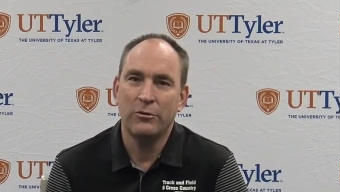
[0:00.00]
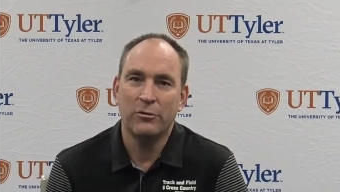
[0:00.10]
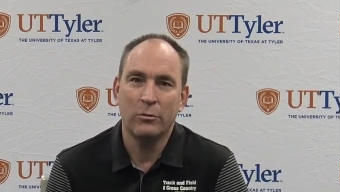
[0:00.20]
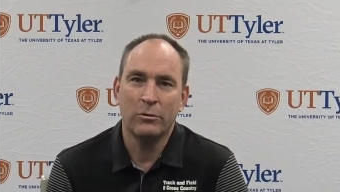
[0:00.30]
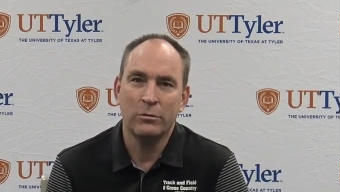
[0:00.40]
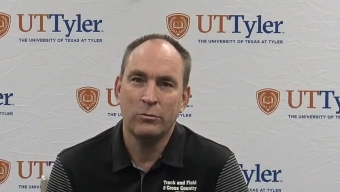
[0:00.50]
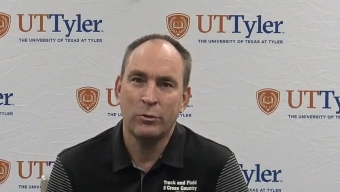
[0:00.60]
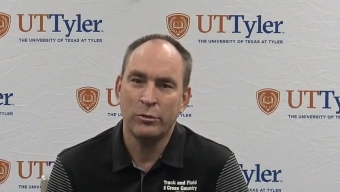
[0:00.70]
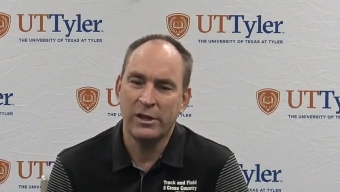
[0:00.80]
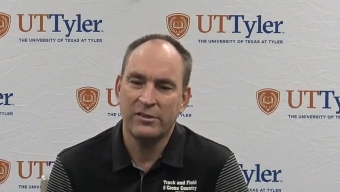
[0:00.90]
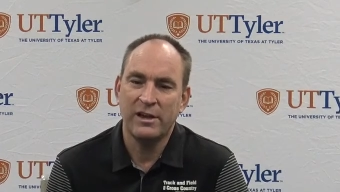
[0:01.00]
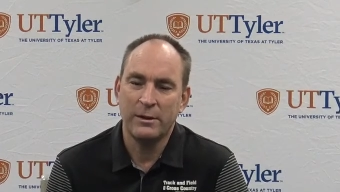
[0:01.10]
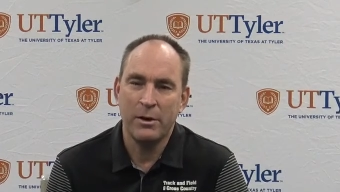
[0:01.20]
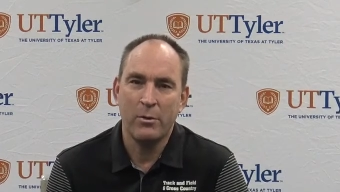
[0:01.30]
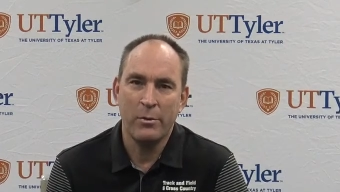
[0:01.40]
So we're really excited
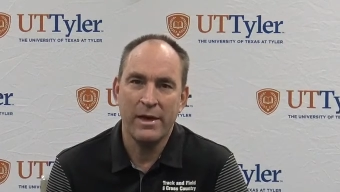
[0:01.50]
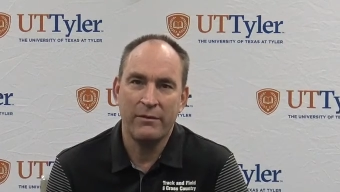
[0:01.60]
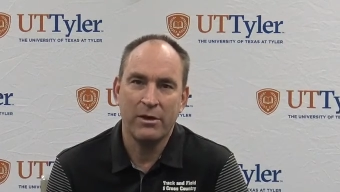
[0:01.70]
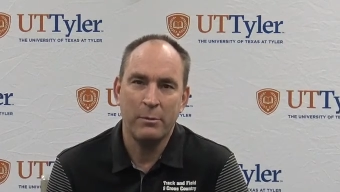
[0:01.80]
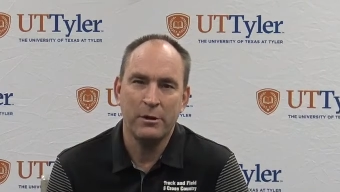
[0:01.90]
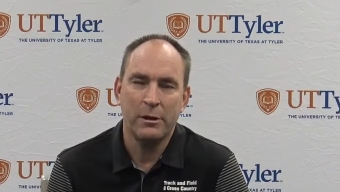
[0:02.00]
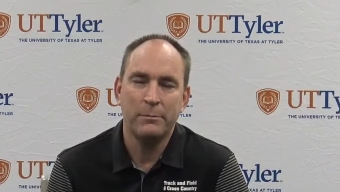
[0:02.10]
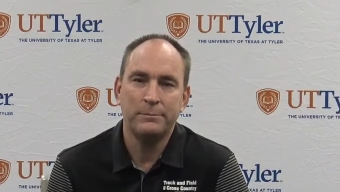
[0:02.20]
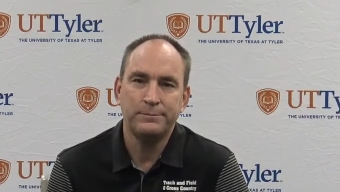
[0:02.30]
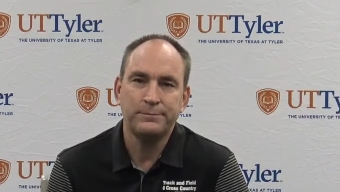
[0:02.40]
about what we have coming up.